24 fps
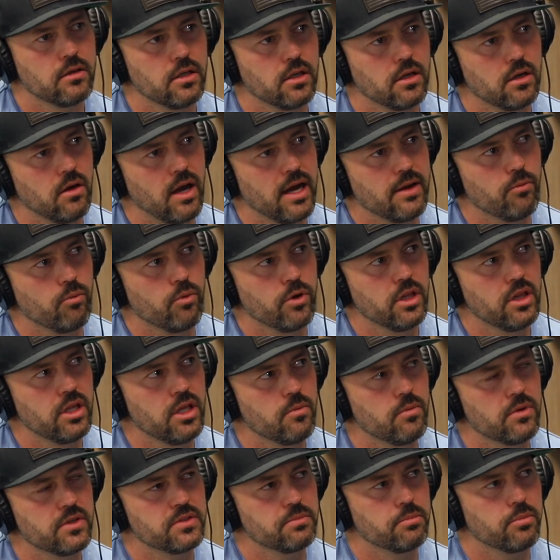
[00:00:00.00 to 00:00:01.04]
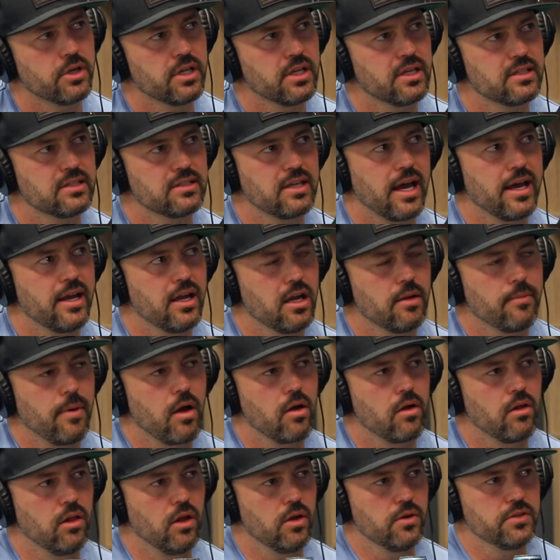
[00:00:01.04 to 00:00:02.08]
I really was pretty excited about
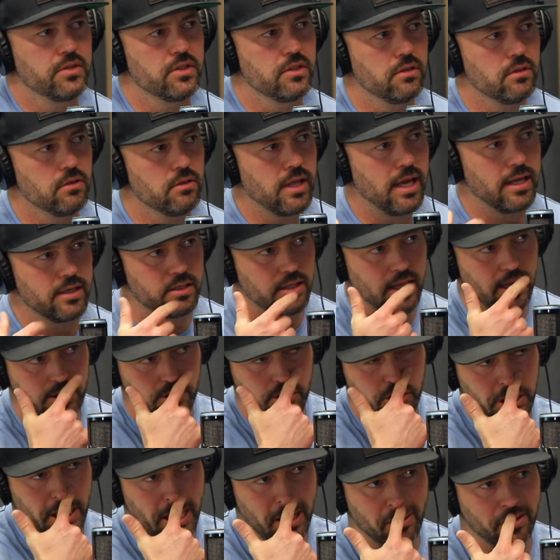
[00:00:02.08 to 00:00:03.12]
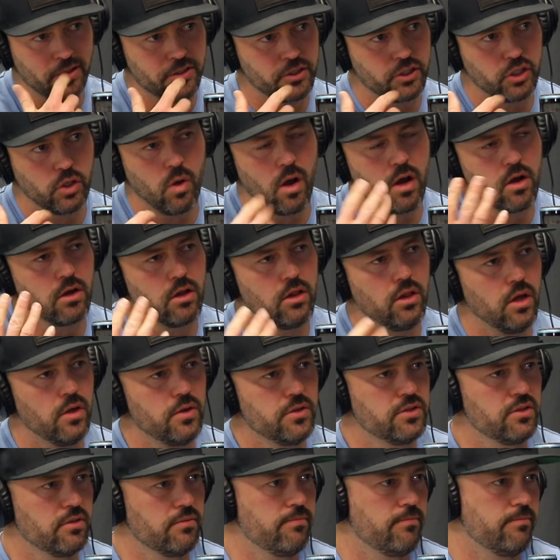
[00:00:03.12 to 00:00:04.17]
closing that challenge to go out and
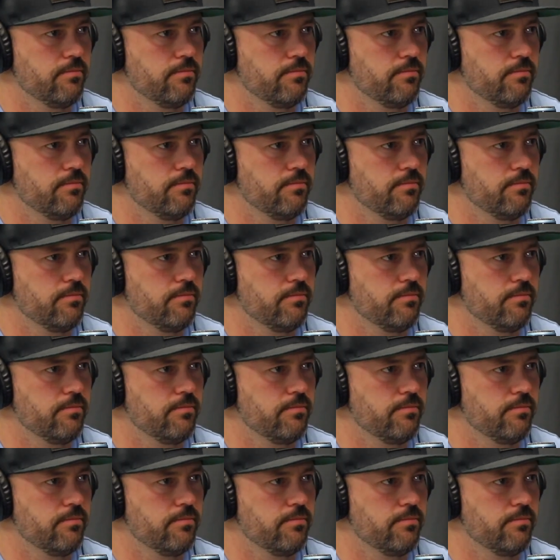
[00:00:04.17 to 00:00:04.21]
close a